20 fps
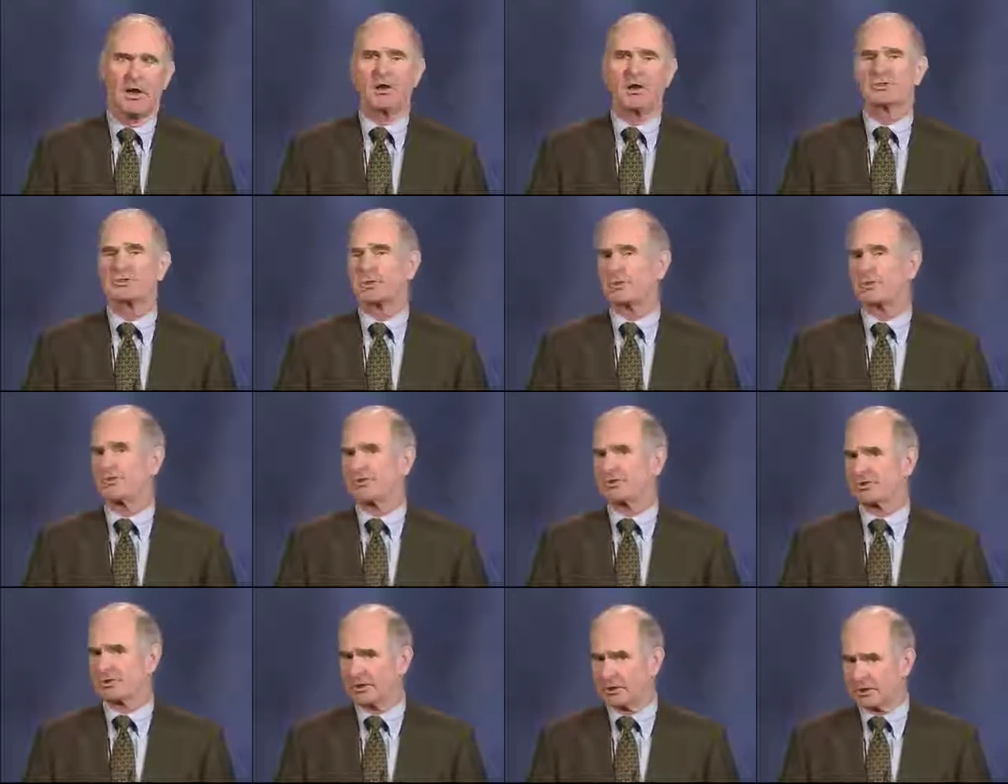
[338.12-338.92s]
As their
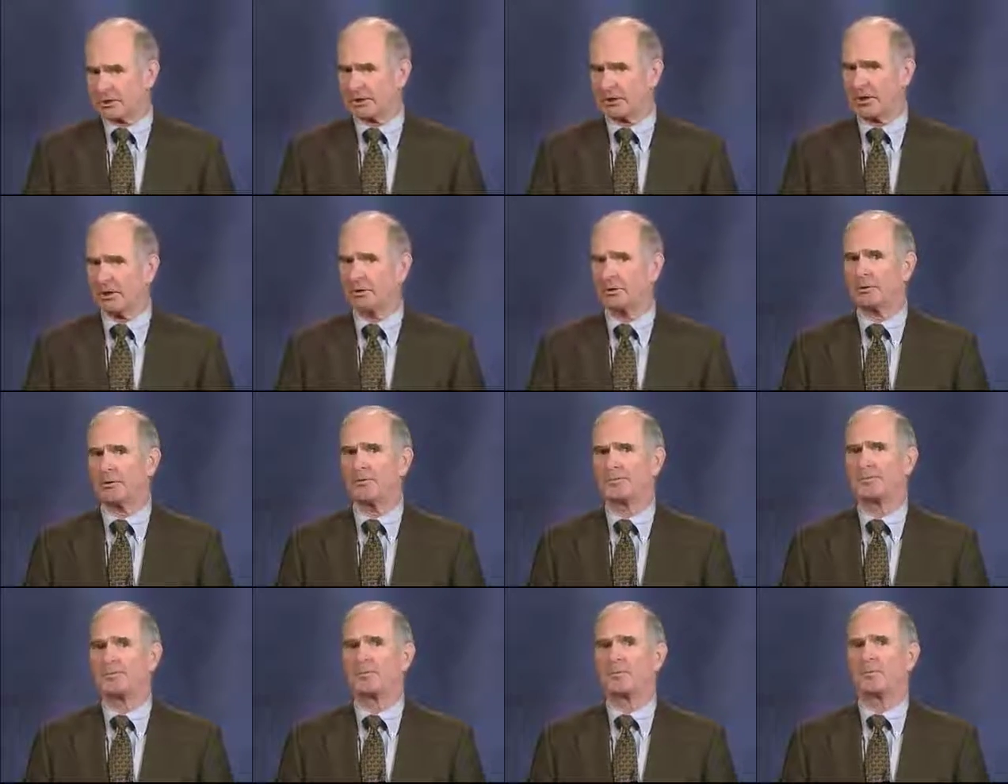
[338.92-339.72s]

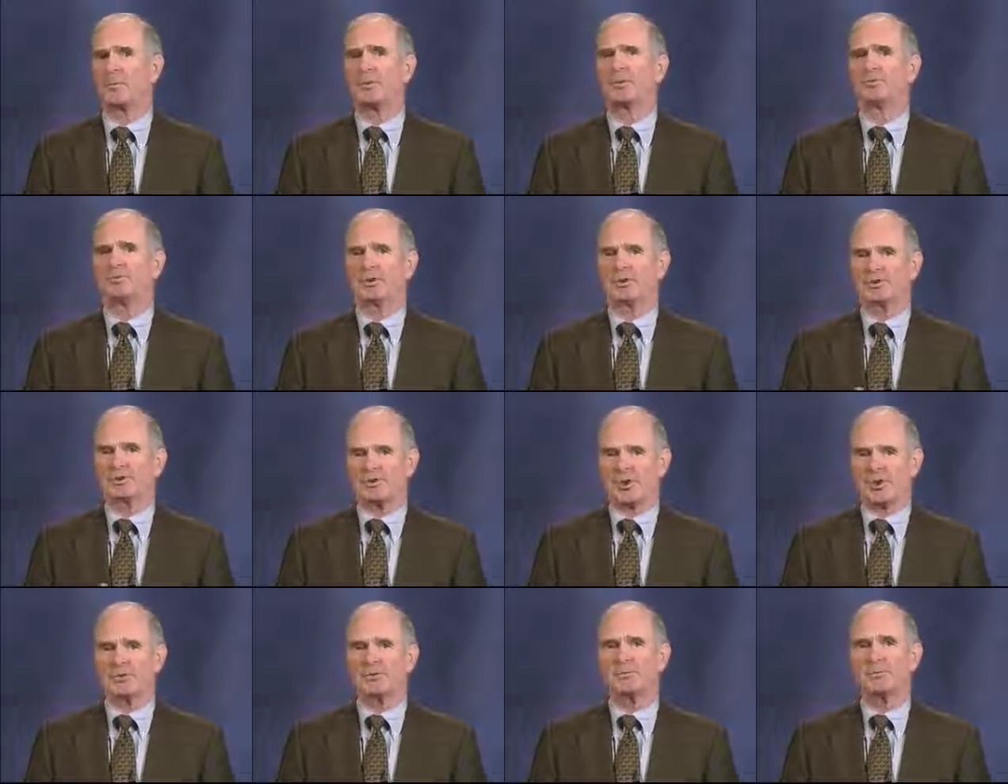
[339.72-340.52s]
facilitator,
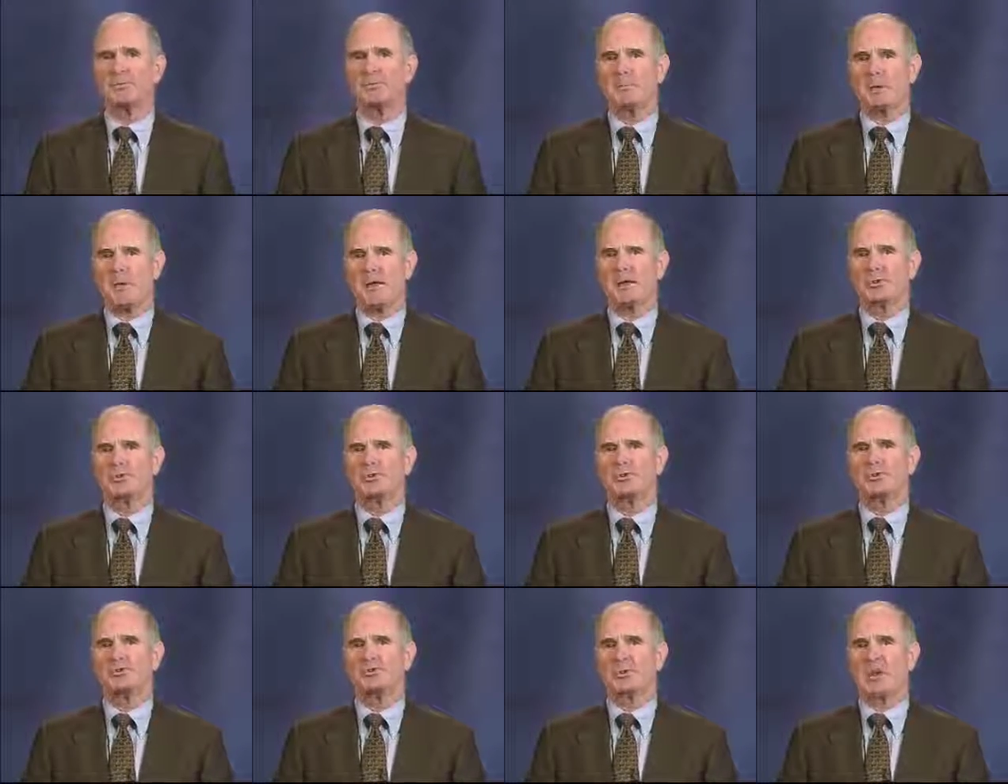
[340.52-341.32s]
successful
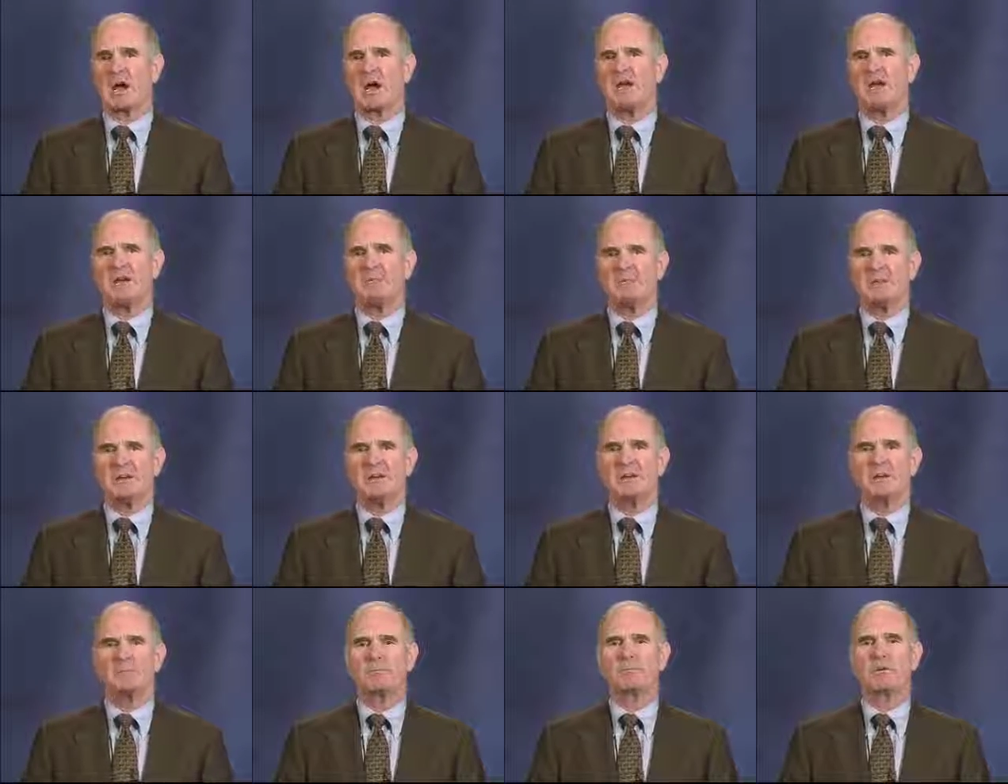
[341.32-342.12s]
managers guide
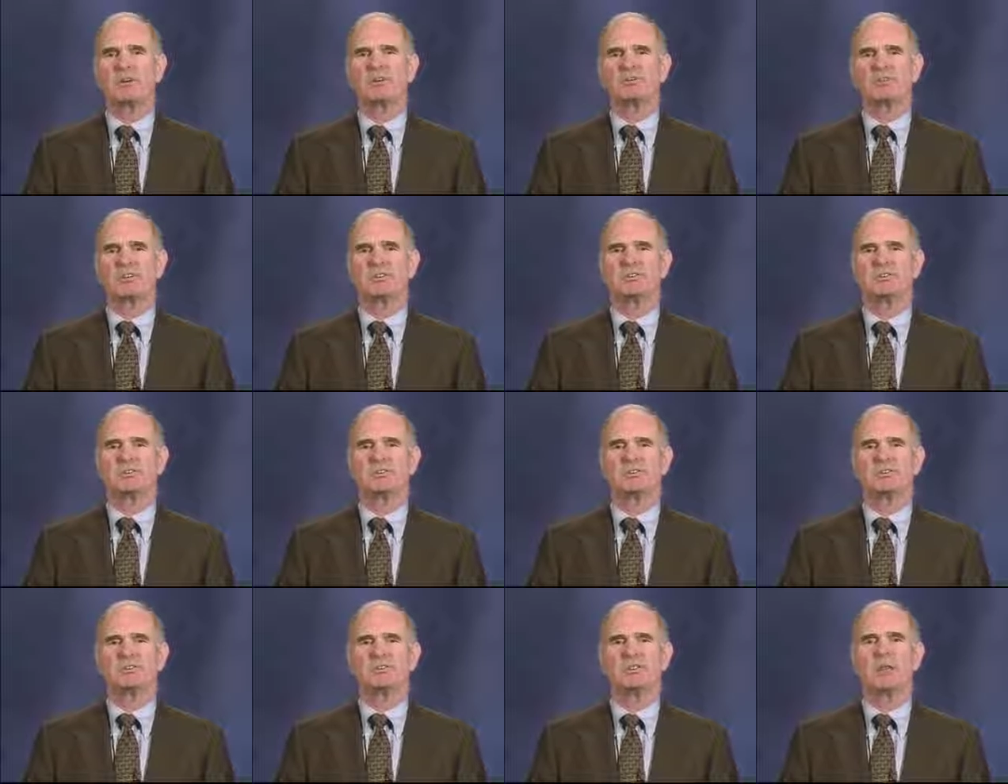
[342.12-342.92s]
meeting
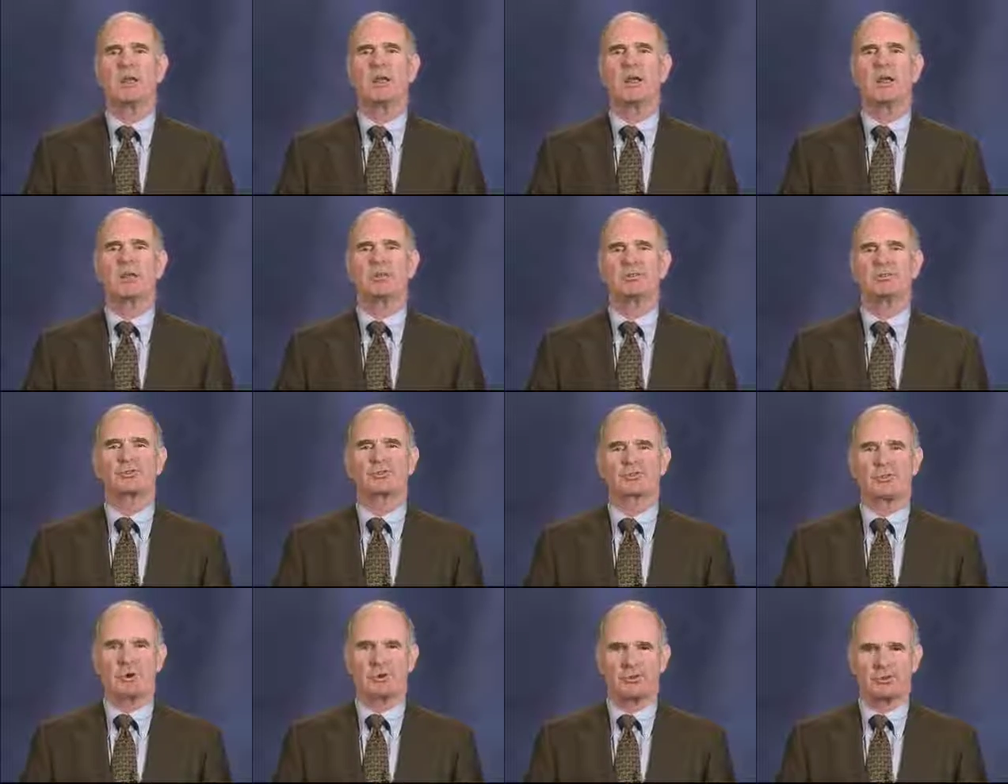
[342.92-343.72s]
processes and
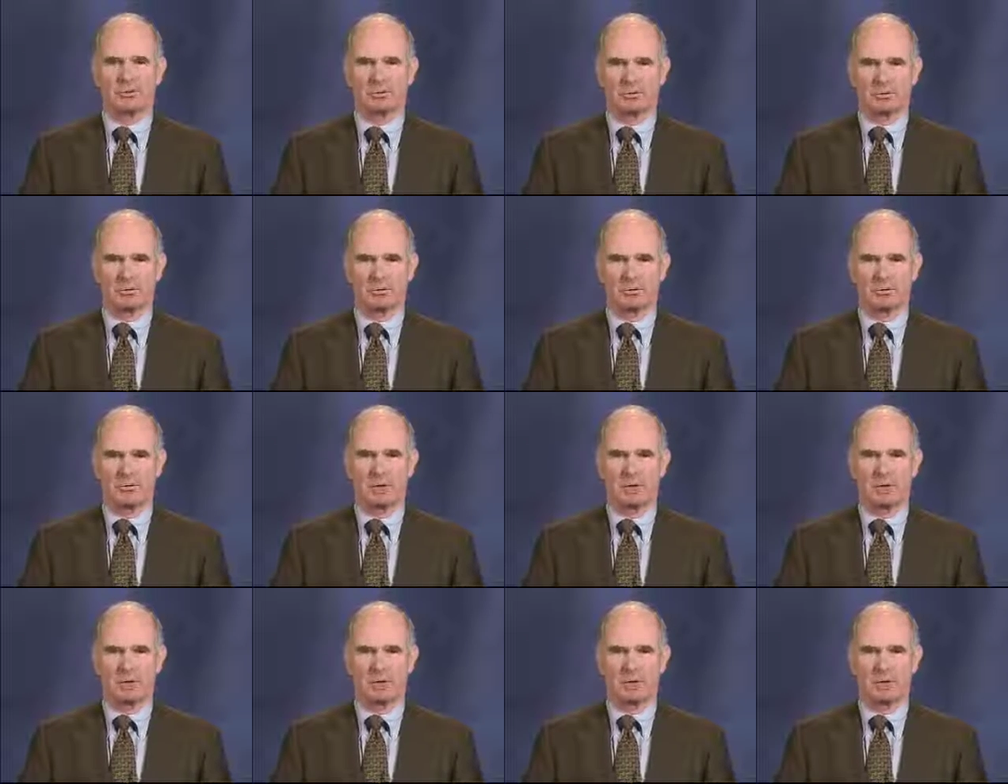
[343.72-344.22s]
structure.